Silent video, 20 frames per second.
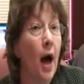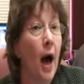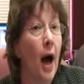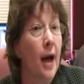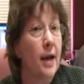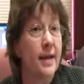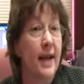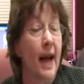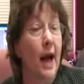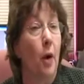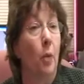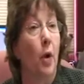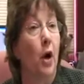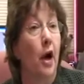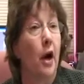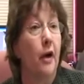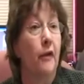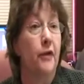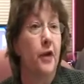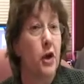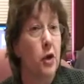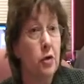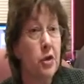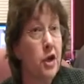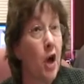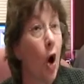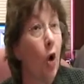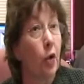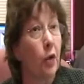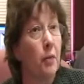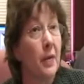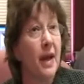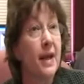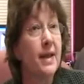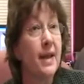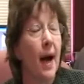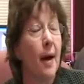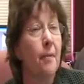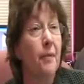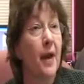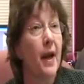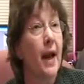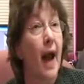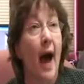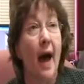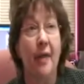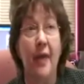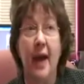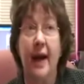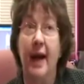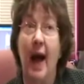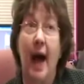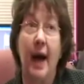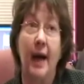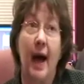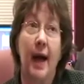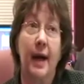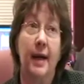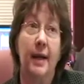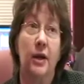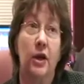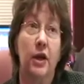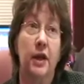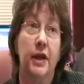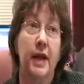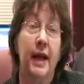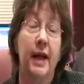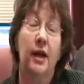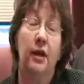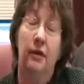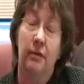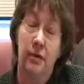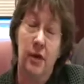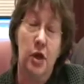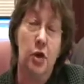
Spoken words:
a sale where if you sold me something, I think I got a good deal,